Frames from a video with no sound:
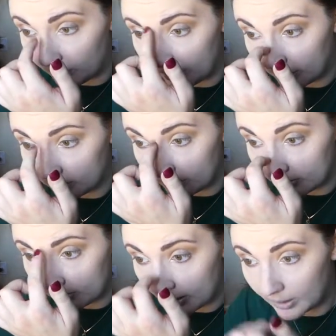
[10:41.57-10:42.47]
hair
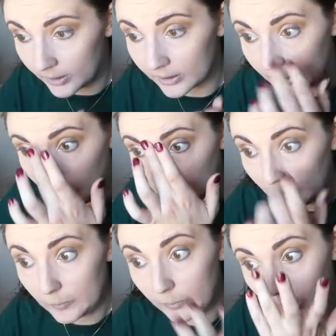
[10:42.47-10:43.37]
right there. Go
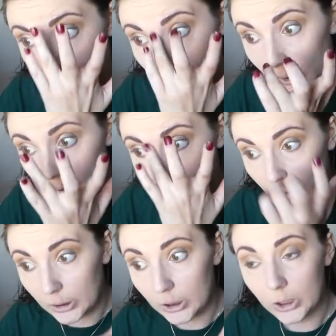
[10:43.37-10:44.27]

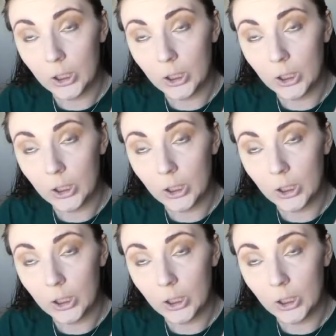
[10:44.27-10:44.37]
away.